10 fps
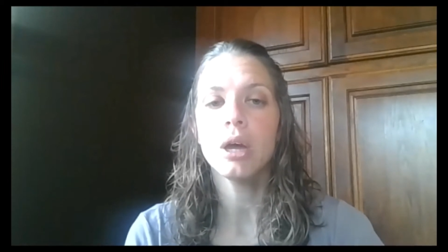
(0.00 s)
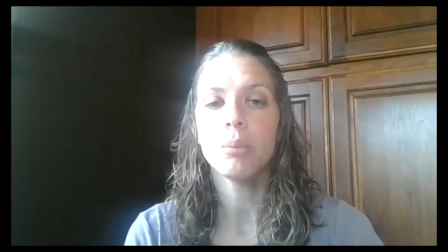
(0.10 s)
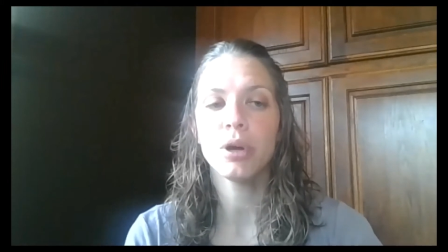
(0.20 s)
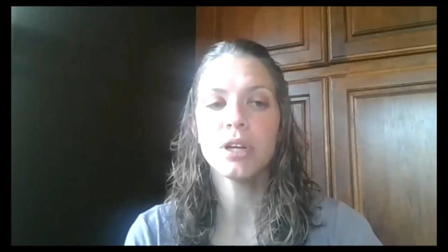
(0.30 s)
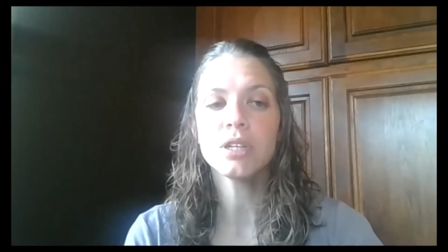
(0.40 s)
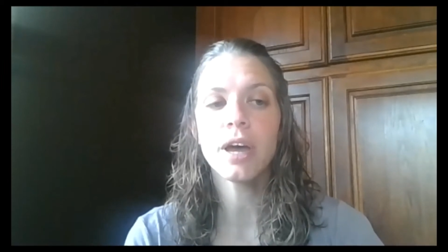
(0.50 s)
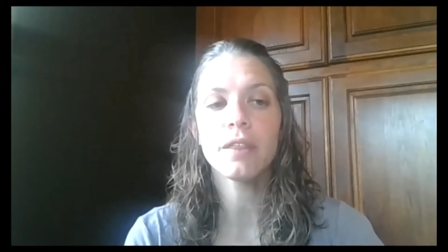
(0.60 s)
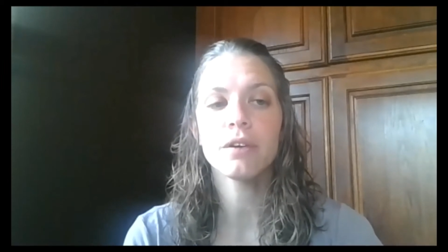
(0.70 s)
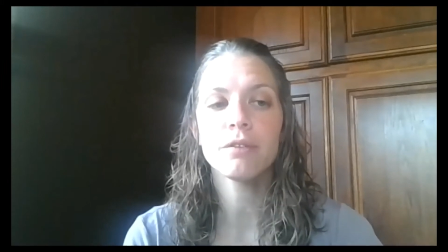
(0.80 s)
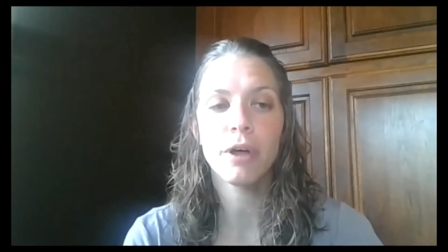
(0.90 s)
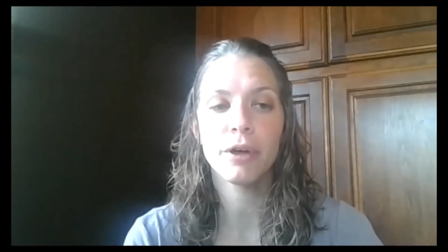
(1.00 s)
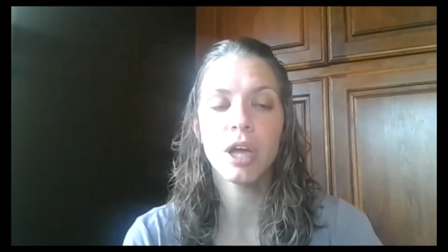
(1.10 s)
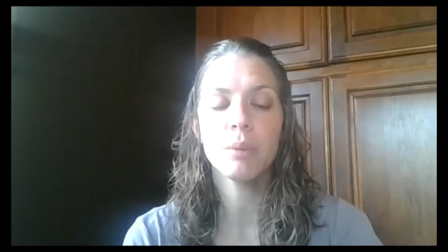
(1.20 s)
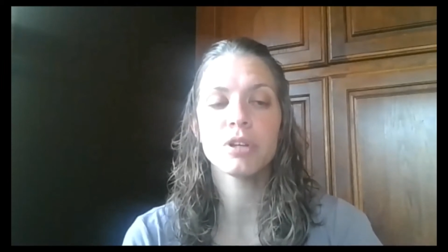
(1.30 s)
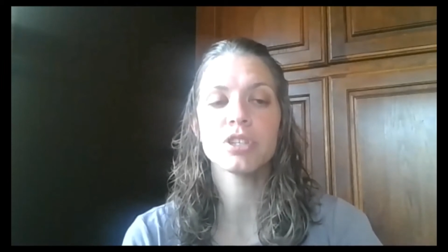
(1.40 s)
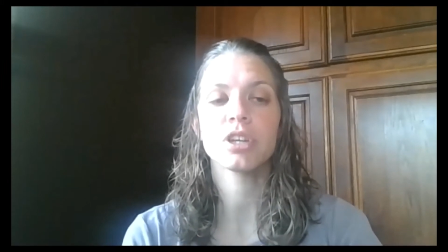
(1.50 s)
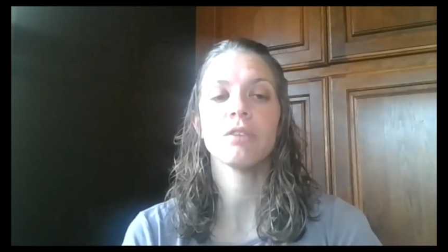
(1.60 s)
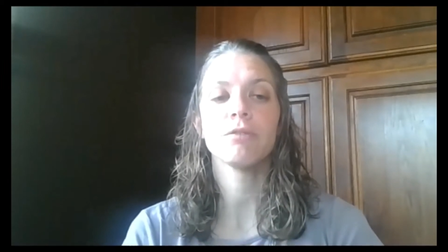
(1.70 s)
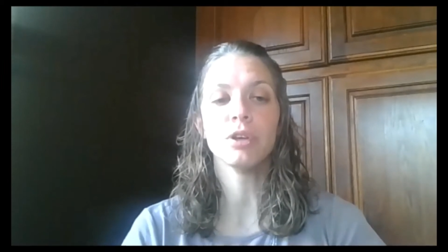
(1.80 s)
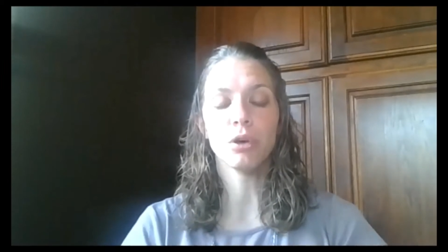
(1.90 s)
Putting together and following a budget
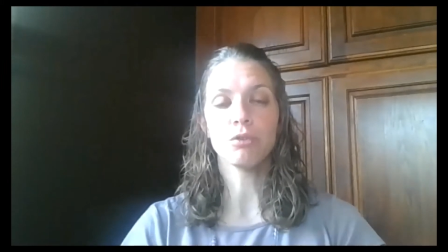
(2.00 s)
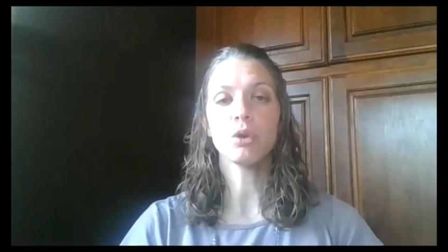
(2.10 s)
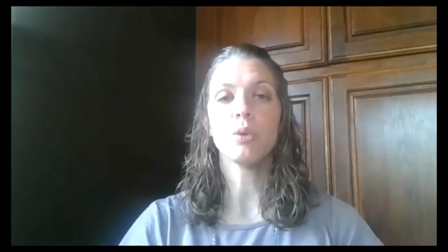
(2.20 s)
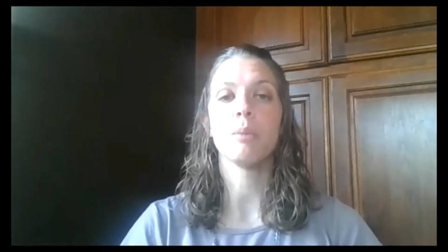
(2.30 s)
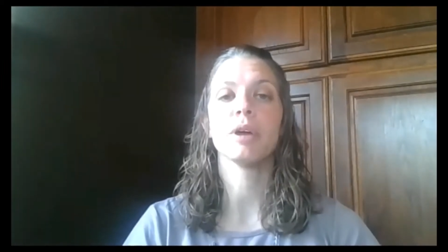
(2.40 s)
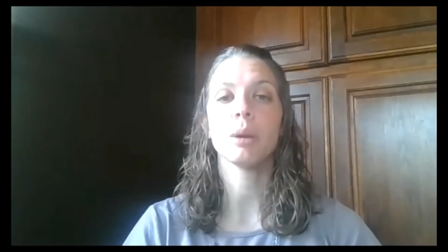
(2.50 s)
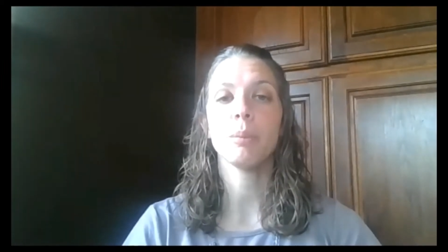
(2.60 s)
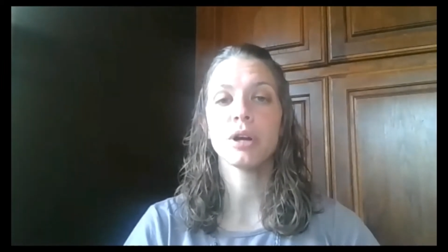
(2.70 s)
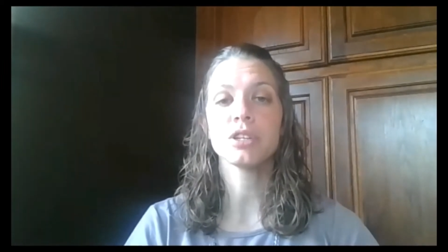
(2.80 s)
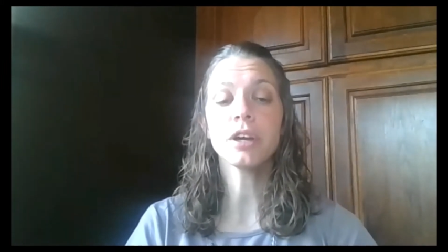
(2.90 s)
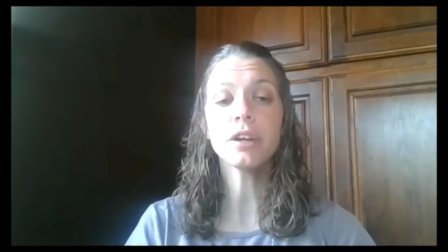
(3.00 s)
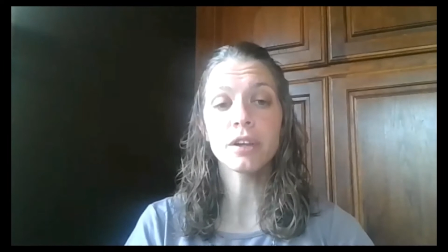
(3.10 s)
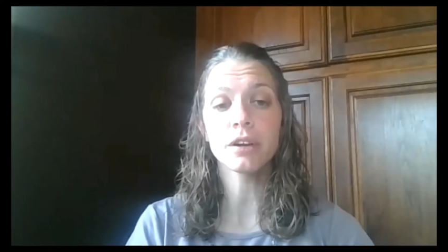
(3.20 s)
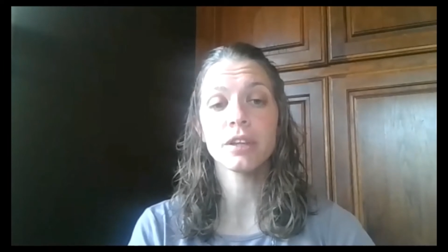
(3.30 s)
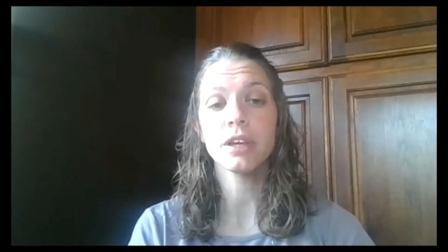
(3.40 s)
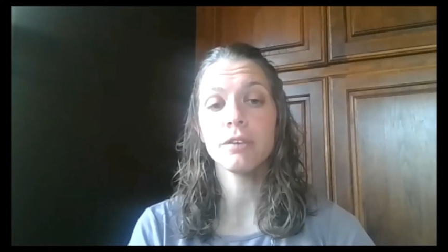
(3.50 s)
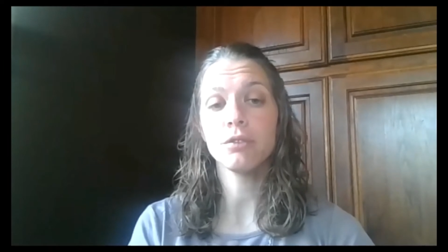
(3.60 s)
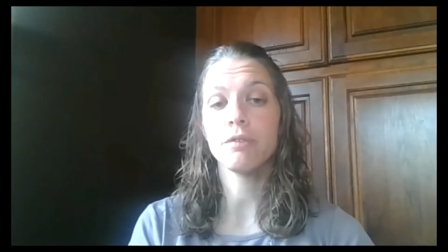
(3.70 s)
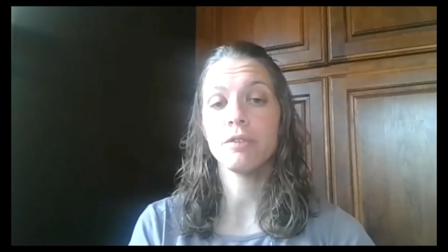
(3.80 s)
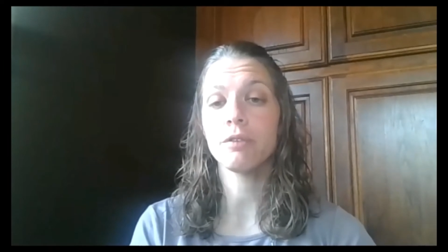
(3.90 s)
can feel overwhelming, particularly if
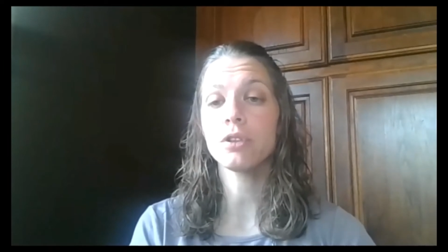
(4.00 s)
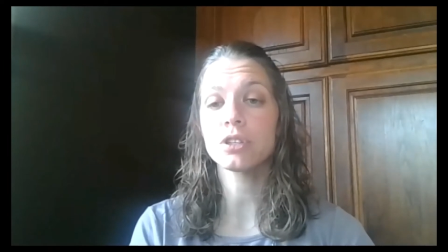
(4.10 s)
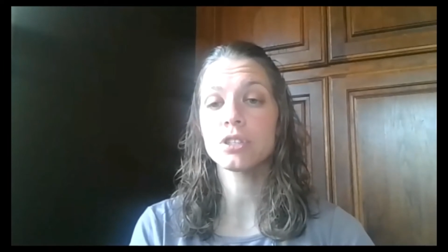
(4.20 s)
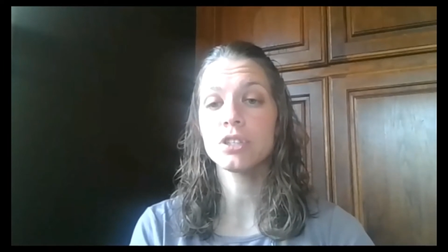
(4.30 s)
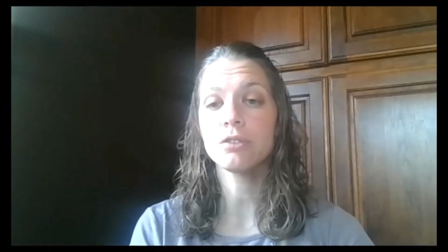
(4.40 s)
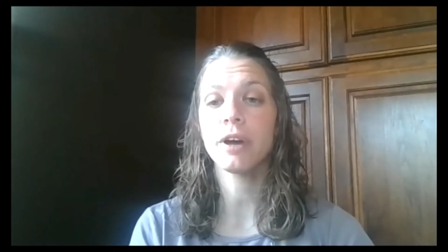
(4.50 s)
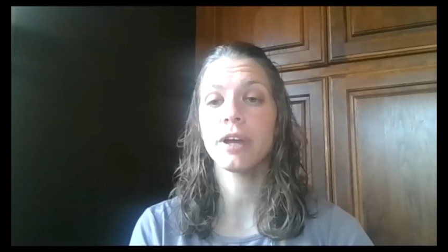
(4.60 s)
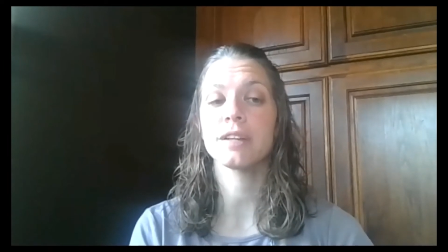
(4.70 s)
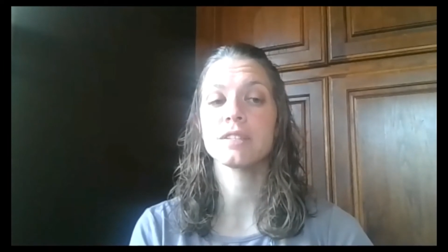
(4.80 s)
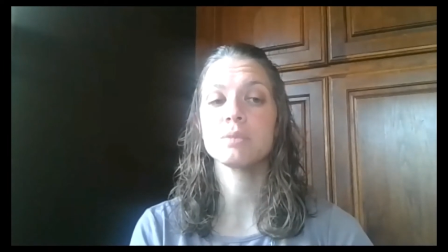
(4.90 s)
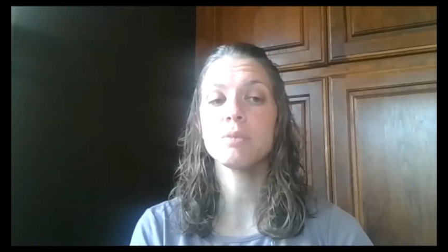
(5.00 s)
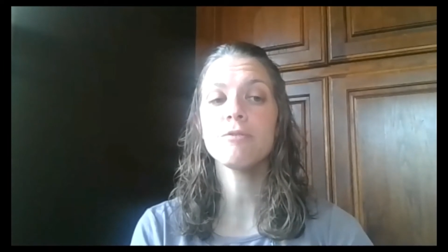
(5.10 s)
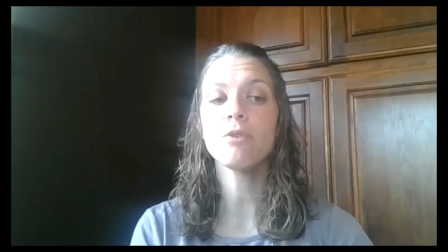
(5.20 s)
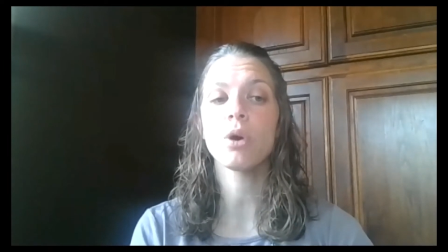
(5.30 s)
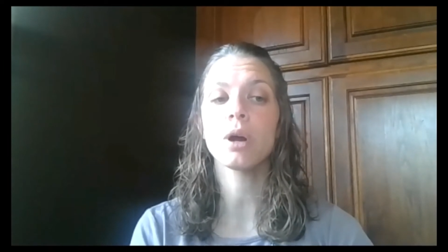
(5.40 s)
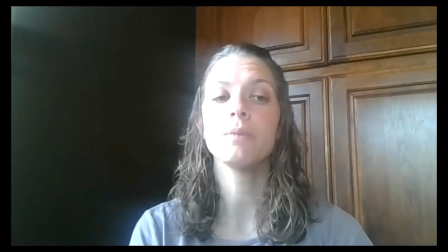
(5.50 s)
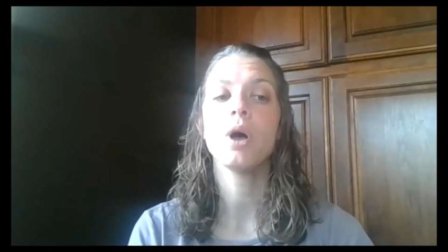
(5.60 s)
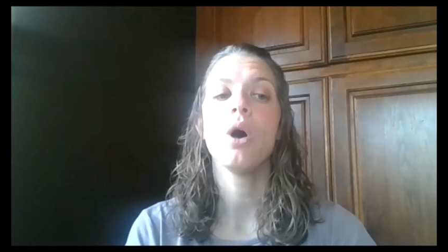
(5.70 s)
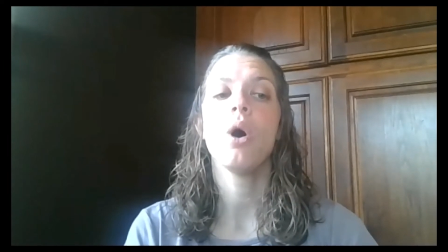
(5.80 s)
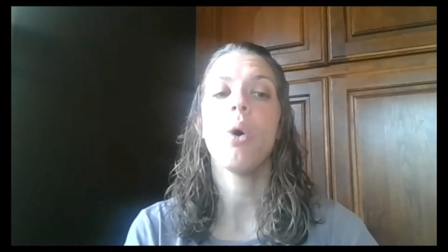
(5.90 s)
you have never looked at your finances before
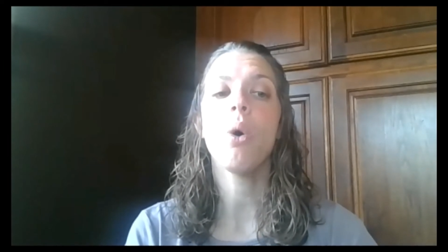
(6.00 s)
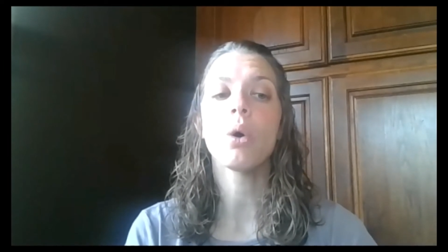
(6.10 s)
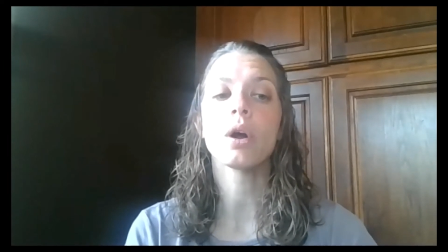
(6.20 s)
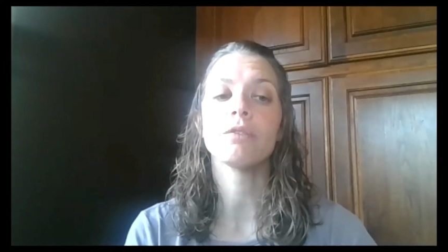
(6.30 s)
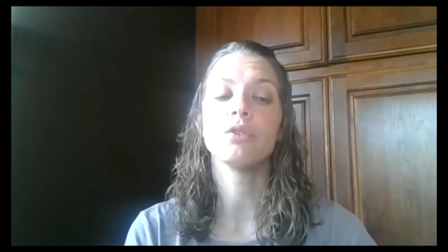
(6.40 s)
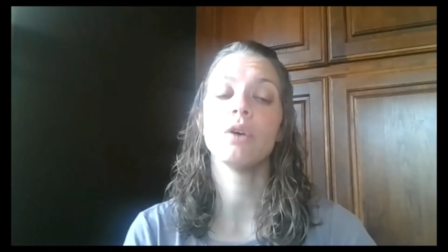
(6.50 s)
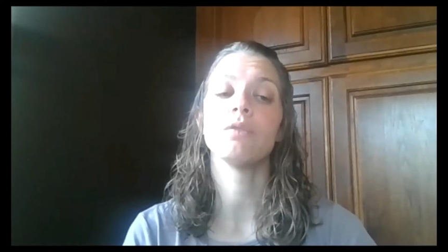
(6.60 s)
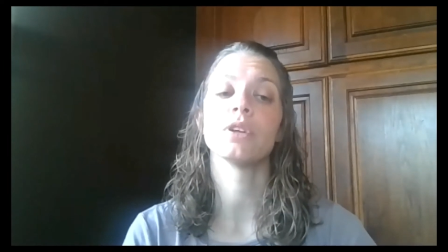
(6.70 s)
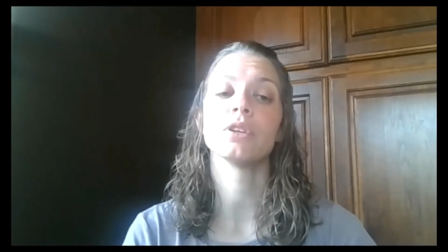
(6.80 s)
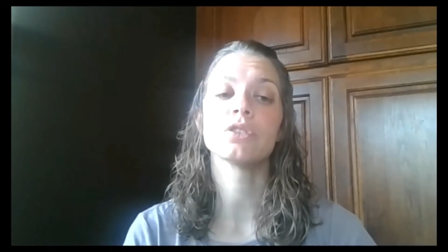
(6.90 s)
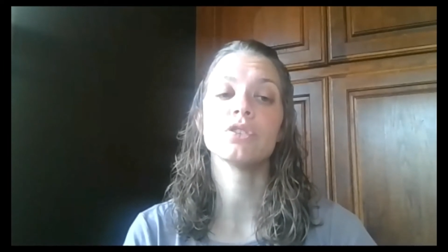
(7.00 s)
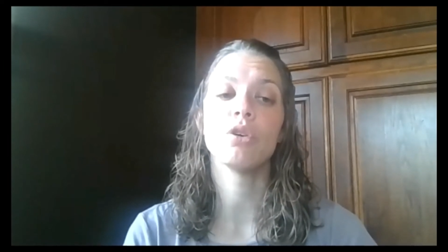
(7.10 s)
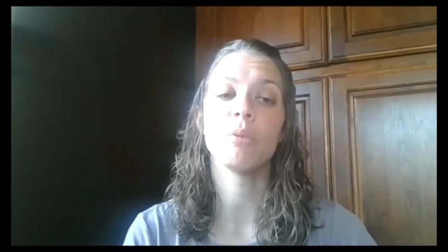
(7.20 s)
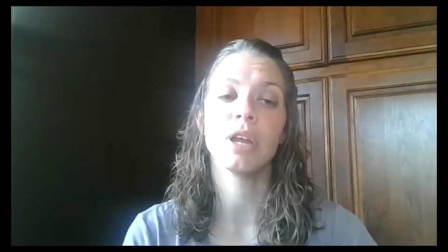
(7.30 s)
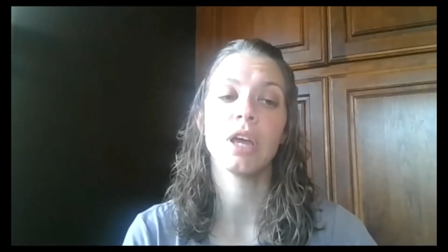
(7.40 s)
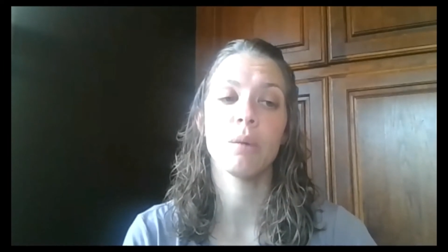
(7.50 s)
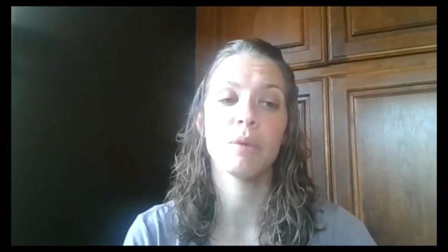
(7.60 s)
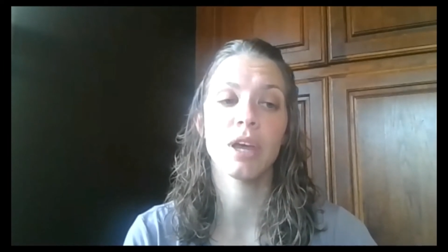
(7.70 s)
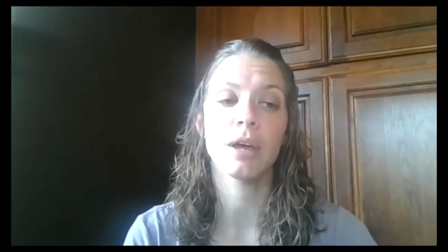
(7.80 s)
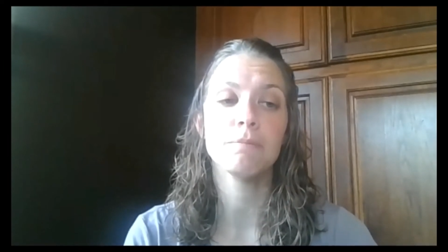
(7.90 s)
or if you have little to no money
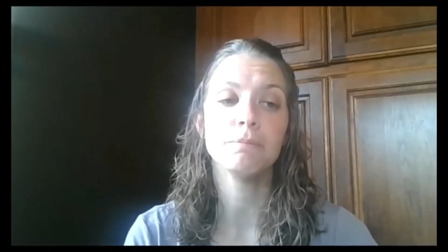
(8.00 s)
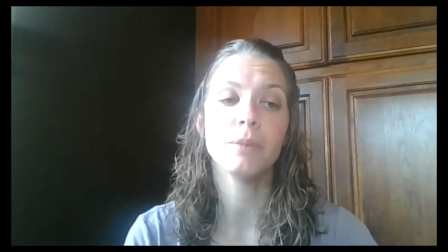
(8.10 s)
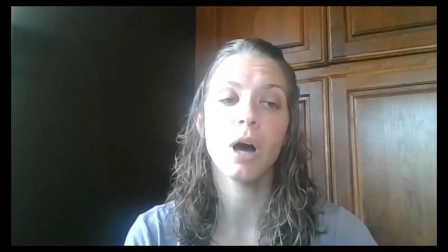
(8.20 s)
coming in.